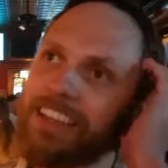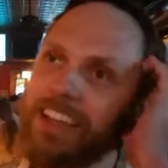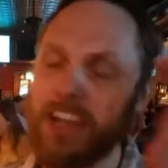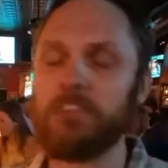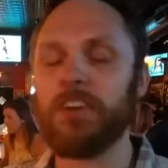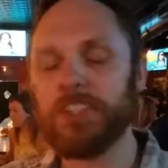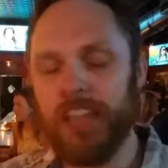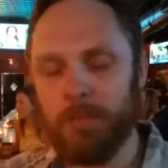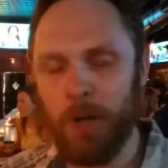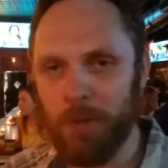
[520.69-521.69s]
like our first
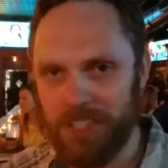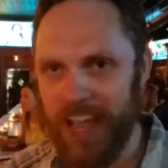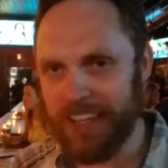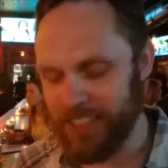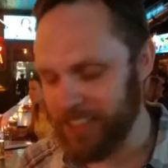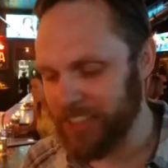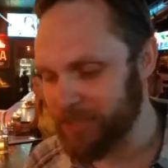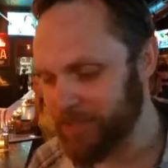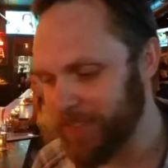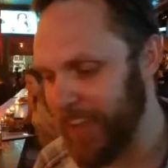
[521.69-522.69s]
label was Axela,
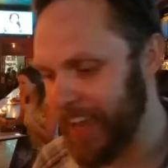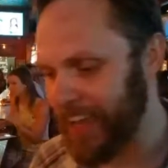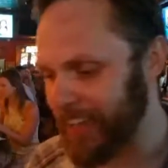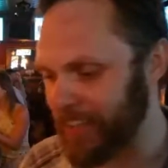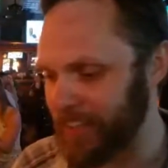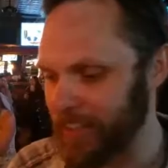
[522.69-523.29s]
and